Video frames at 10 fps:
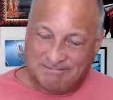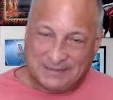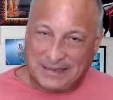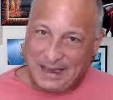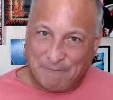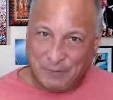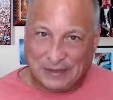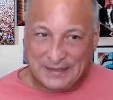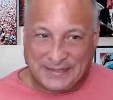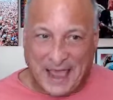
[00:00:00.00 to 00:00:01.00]
I'm
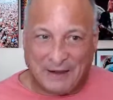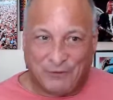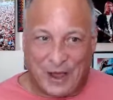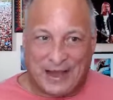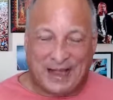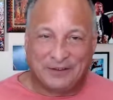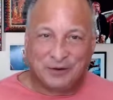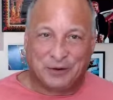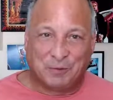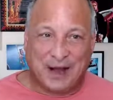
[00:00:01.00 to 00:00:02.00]
thankful I got
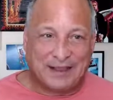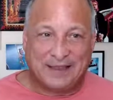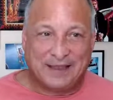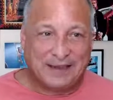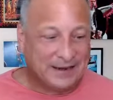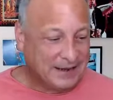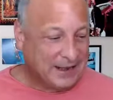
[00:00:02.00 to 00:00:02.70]
into it when I did,